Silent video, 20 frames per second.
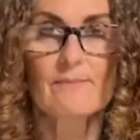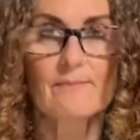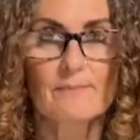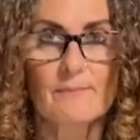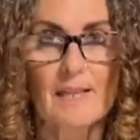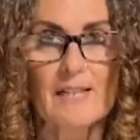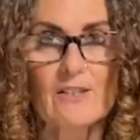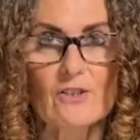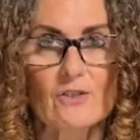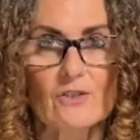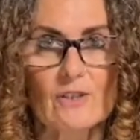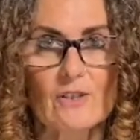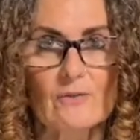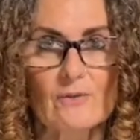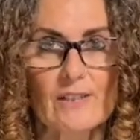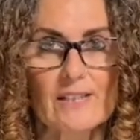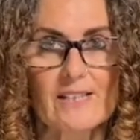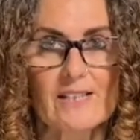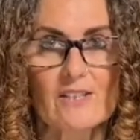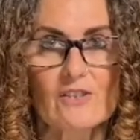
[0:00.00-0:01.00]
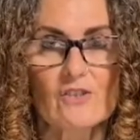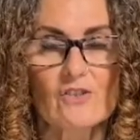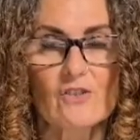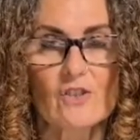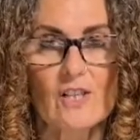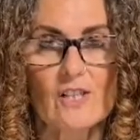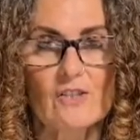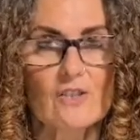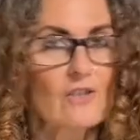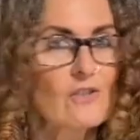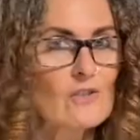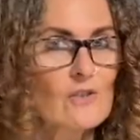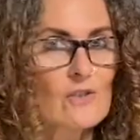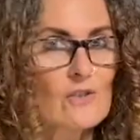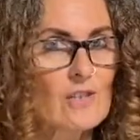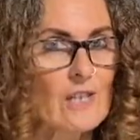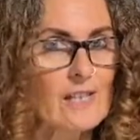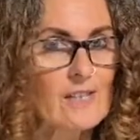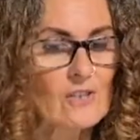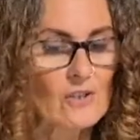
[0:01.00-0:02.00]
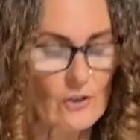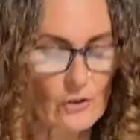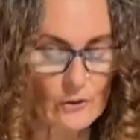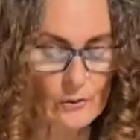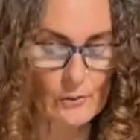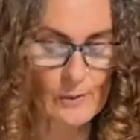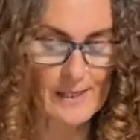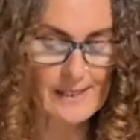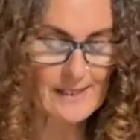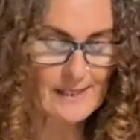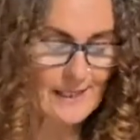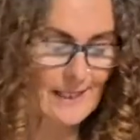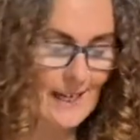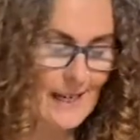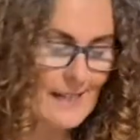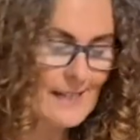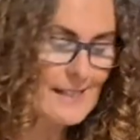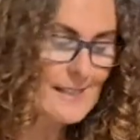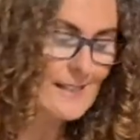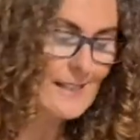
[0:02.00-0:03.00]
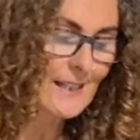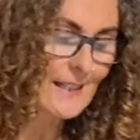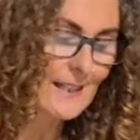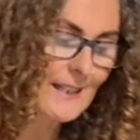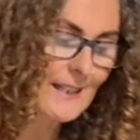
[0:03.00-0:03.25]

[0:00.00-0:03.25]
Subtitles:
Make sure you read the instructions because that's not always the case.